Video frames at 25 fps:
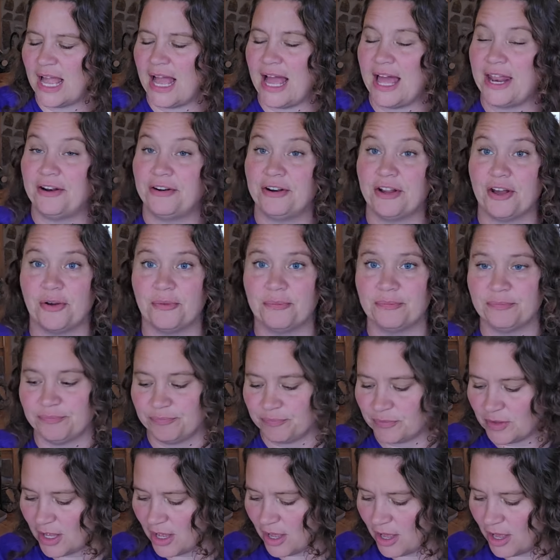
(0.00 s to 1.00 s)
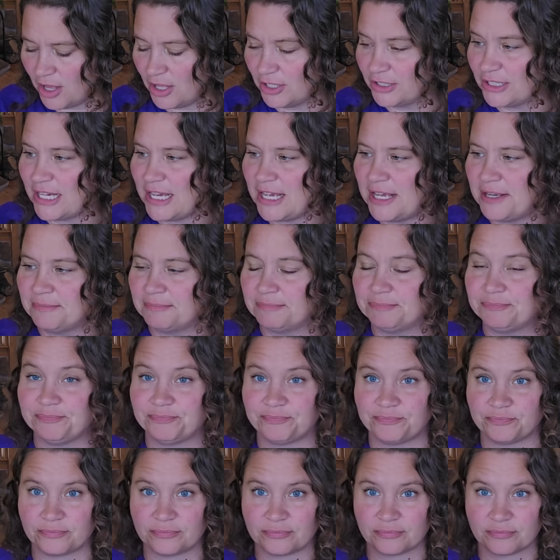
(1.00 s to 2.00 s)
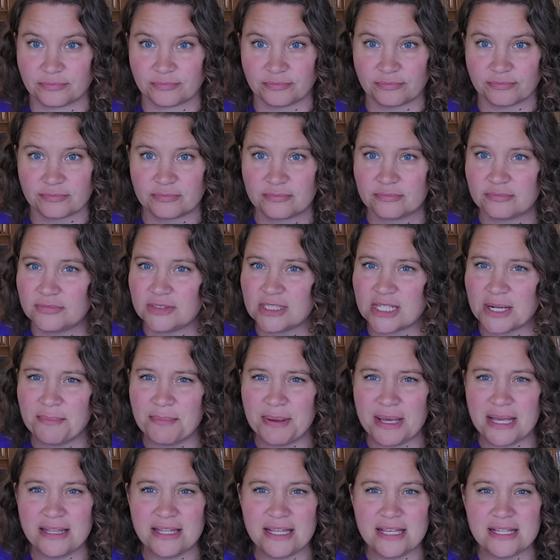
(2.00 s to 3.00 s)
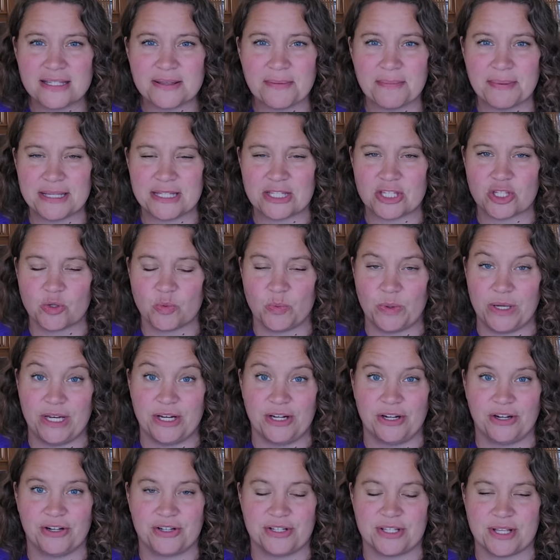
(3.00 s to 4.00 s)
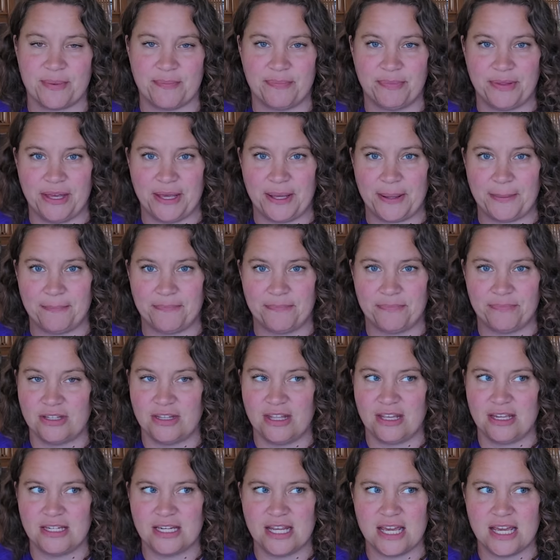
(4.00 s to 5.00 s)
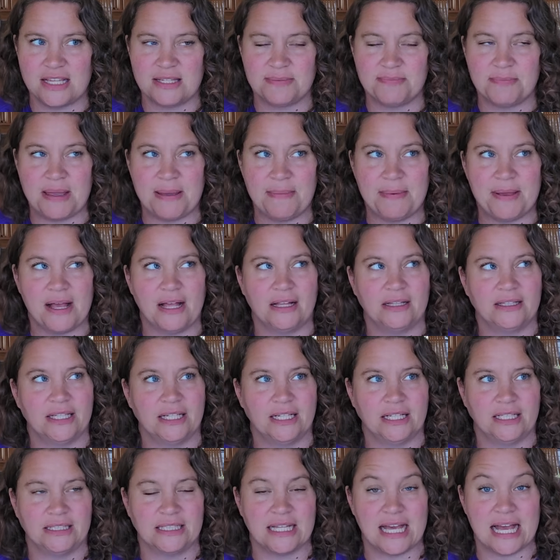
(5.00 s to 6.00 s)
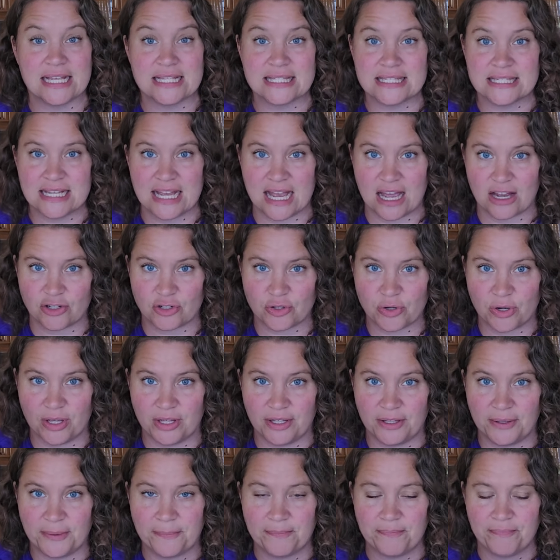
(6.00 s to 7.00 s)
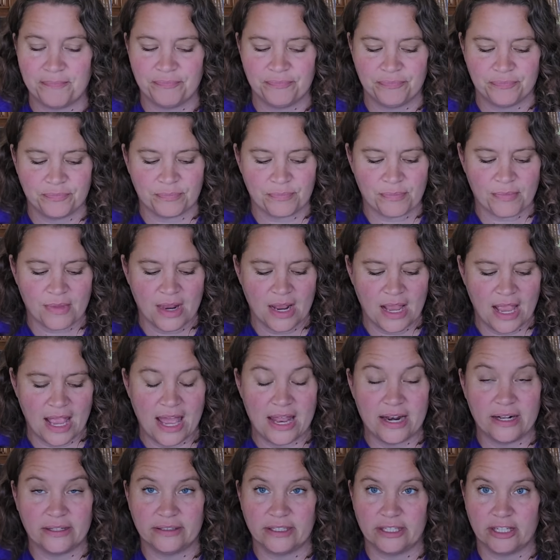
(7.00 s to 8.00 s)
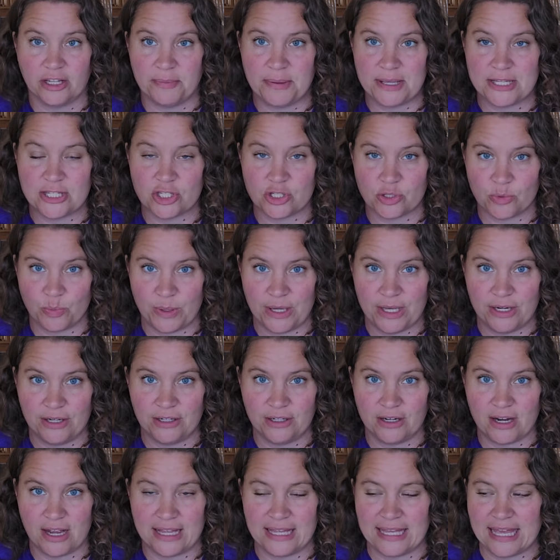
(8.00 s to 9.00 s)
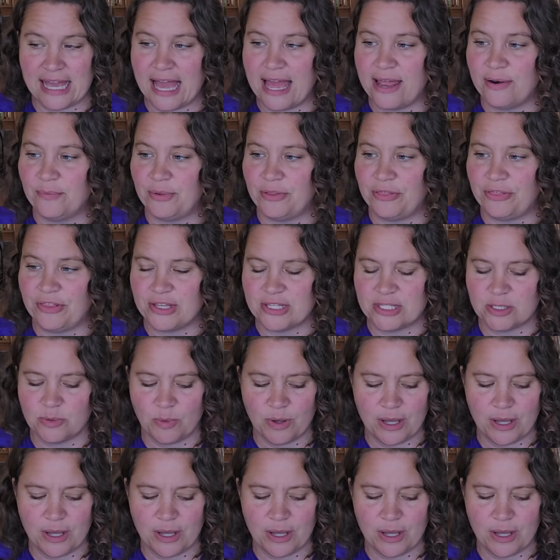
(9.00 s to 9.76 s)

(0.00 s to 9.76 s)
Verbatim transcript: I don't know. Aldi made these a bit sweeter or something. They taste maybe a little less natural and a little bit sweeter again with this